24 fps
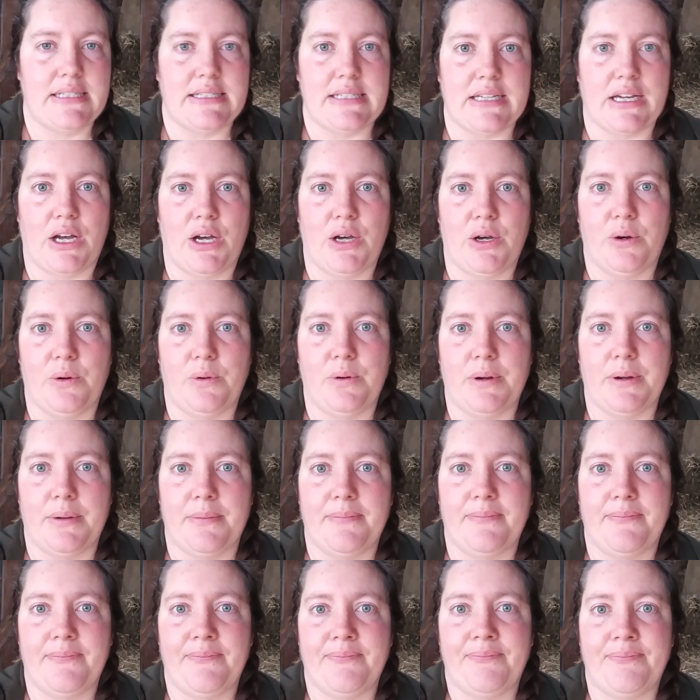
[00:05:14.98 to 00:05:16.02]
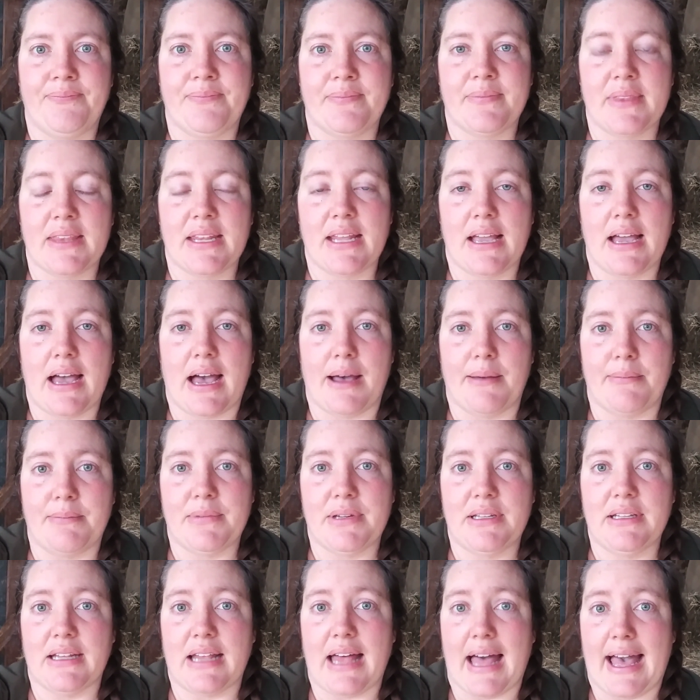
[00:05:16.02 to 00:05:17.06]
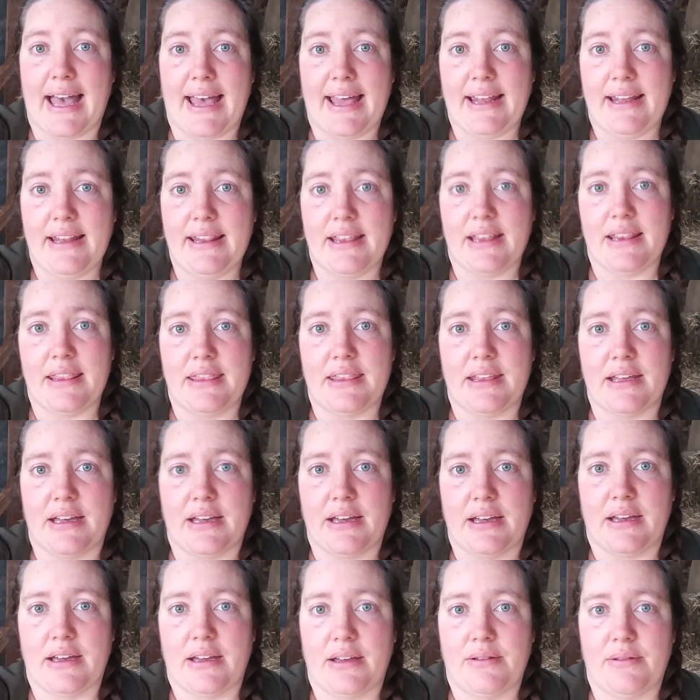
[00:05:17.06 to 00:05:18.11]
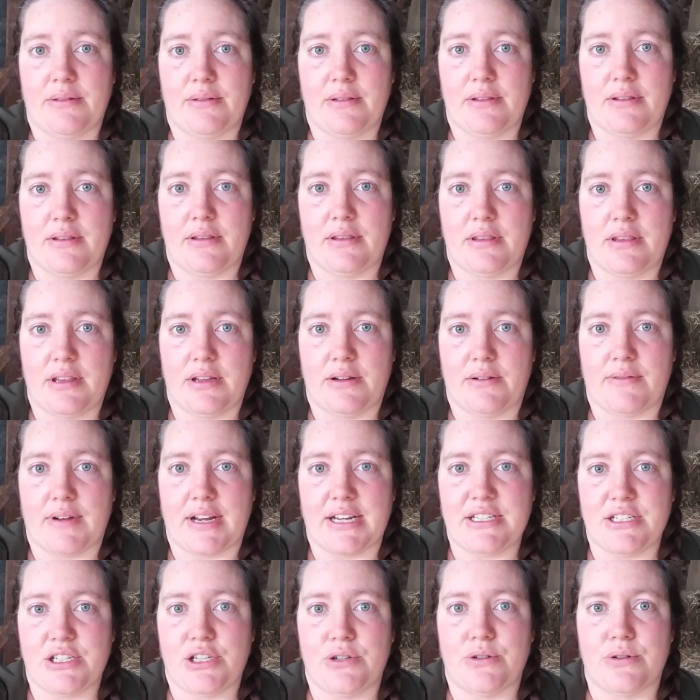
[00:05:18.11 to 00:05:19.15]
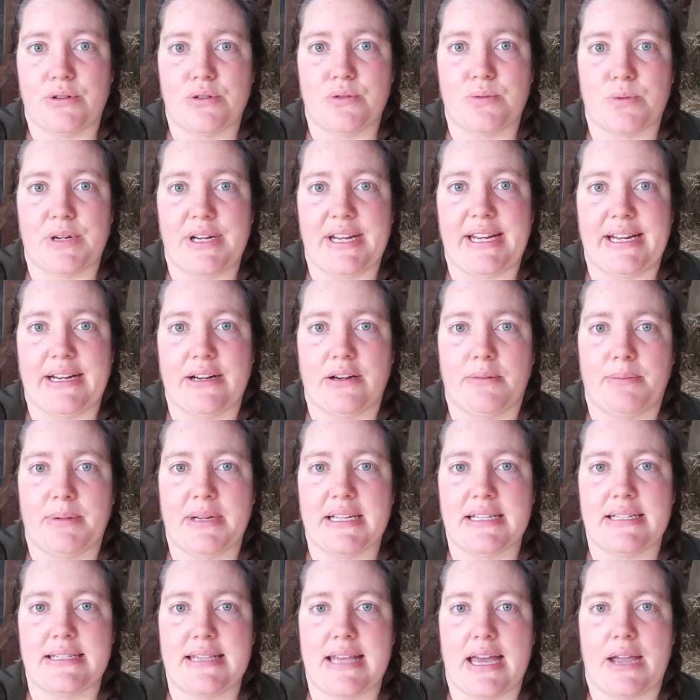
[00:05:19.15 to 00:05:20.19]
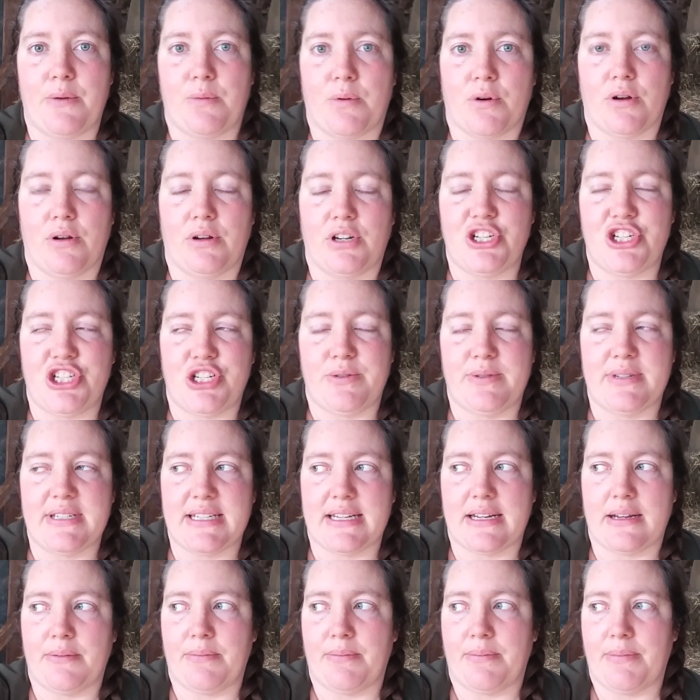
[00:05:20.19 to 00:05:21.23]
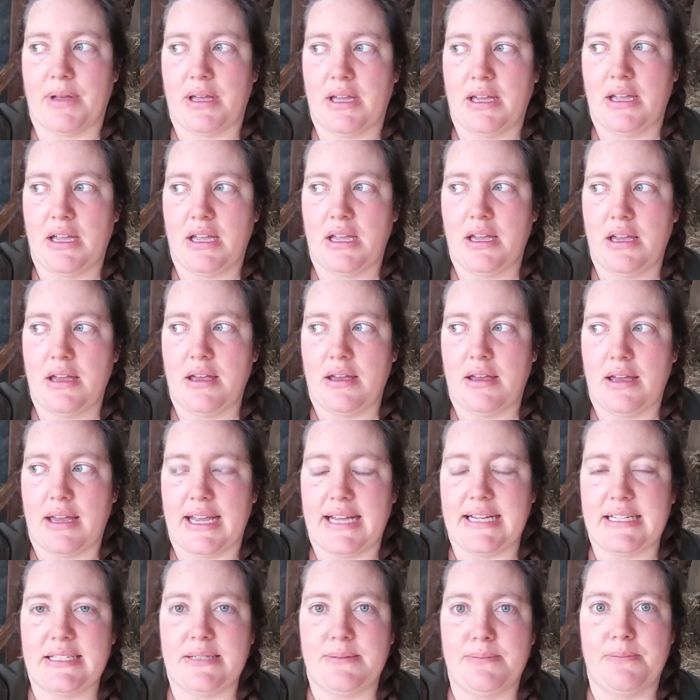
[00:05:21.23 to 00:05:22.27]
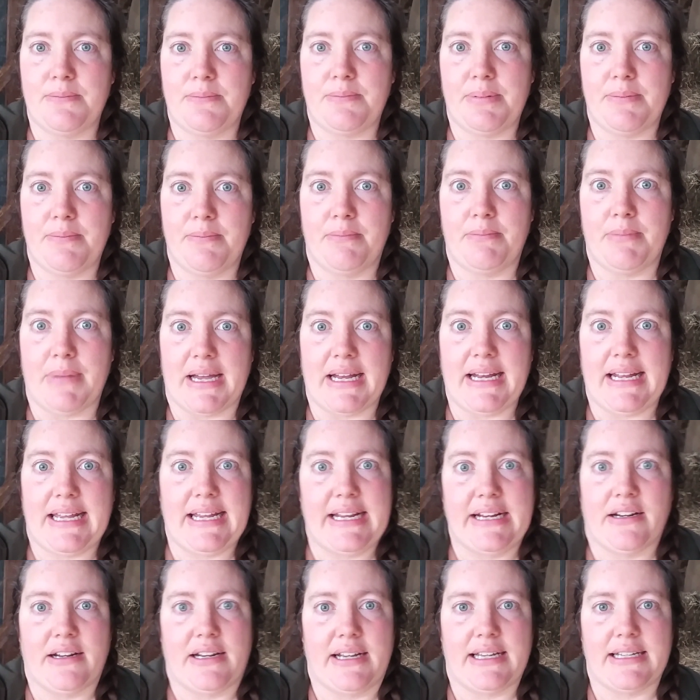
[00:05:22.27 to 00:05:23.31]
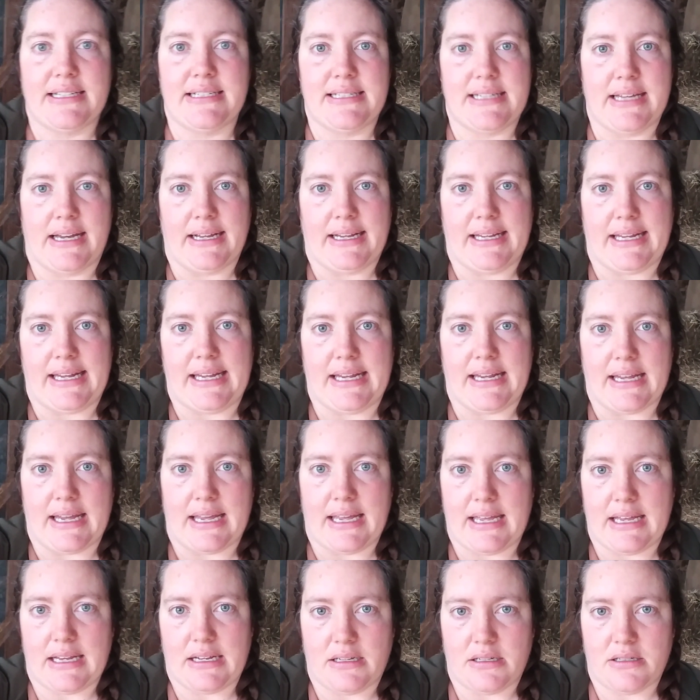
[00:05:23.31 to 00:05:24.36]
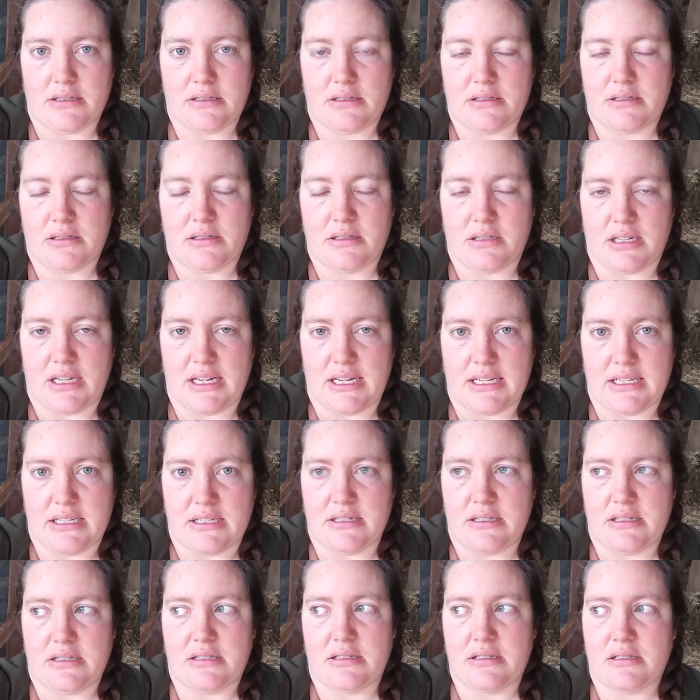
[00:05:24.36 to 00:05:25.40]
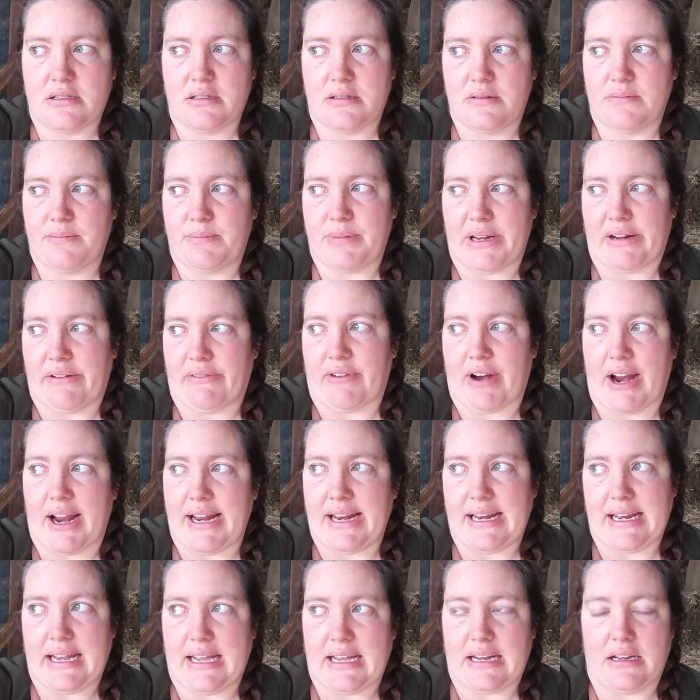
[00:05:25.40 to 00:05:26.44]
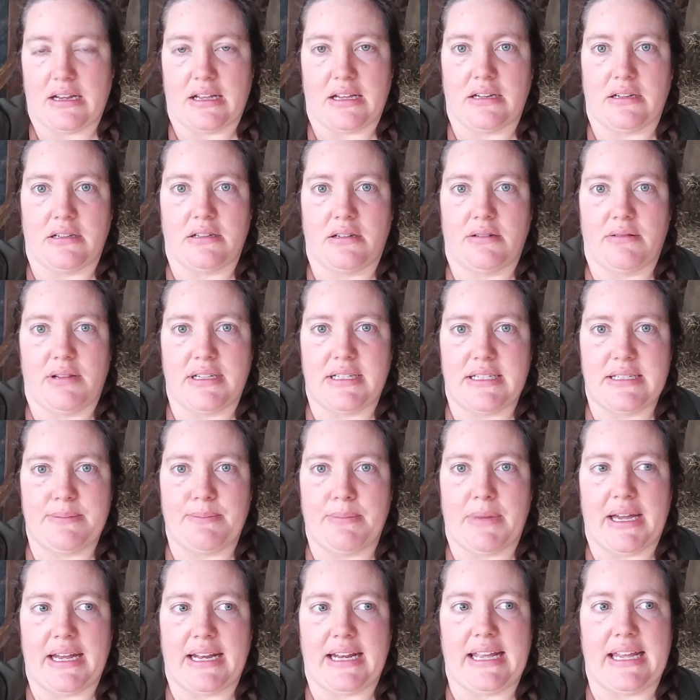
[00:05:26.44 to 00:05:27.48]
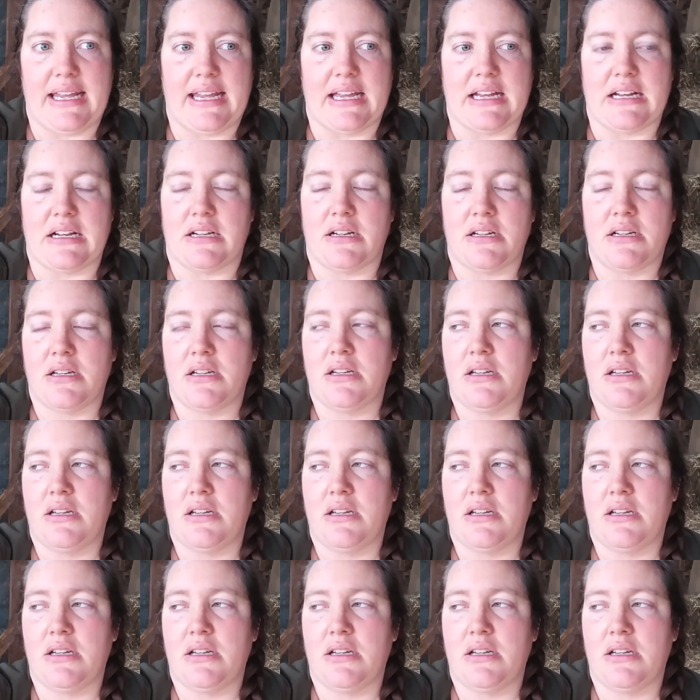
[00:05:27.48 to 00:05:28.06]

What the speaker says: So I'm glad that the the rescuers were here because she was in a, it's muddy here in Kentucky. It has been raining and it's muddy, and